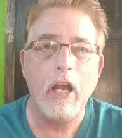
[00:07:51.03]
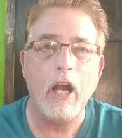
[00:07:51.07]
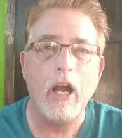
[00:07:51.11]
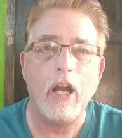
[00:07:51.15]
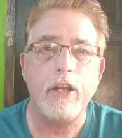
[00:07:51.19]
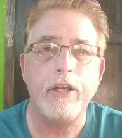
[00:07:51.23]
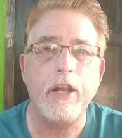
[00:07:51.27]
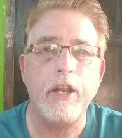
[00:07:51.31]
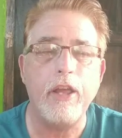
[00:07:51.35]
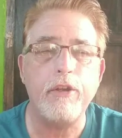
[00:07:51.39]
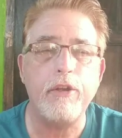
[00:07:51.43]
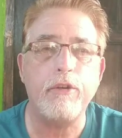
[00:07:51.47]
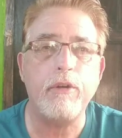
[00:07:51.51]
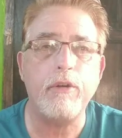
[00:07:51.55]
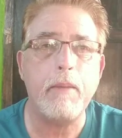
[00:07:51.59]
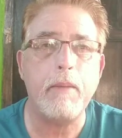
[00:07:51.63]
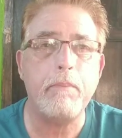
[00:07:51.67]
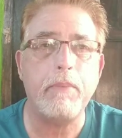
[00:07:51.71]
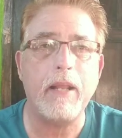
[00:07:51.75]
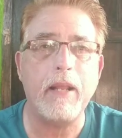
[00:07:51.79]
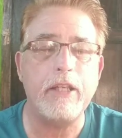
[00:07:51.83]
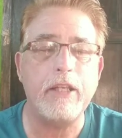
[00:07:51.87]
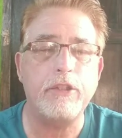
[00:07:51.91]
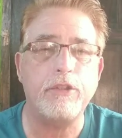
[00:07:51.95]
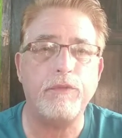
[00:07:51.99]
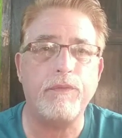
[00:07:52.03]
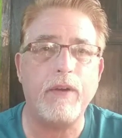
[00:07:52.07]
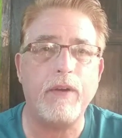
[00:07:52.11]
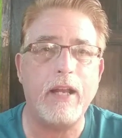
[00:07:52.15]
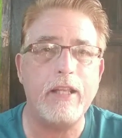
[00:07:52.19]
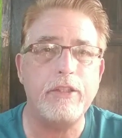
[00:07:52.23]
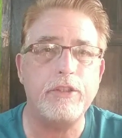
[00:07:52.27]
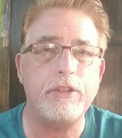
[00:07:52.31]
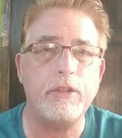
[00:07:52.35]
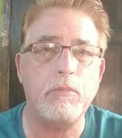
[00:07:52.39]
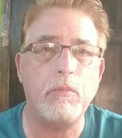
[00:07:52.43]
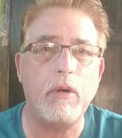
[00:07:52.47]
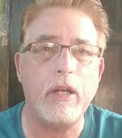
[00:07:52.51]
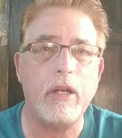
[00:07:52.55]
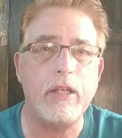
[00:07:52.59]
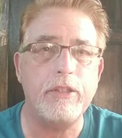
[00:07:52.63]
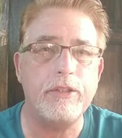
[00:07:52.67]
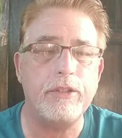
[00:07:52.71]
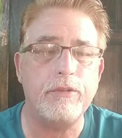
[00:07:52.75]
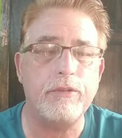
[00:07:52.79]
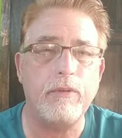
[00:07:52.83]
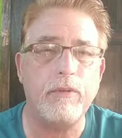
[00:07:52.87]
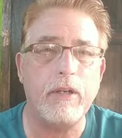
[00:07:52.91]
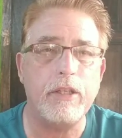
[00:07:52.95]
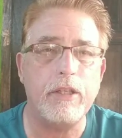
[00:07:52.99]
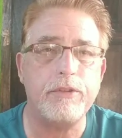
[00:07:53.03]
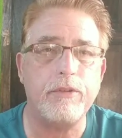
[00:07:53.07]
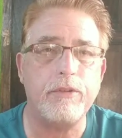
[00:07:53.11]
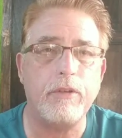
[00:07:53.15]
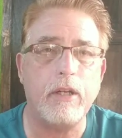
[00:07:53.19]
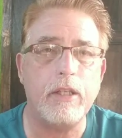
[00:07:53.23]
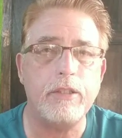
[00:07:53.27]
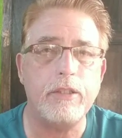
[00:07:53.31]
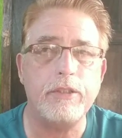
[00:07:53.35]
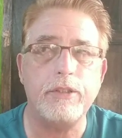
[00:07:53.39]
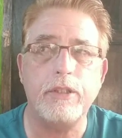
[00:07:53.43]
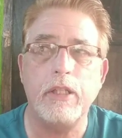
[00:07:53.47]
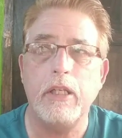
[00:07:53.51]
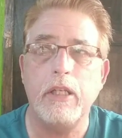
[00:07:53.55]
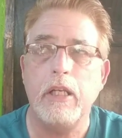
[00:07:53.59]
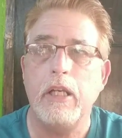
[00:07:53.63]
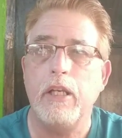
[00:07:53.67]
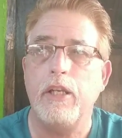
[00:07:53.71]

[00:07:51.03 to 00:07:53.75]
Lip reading: Another great place to find someone is in restaurants.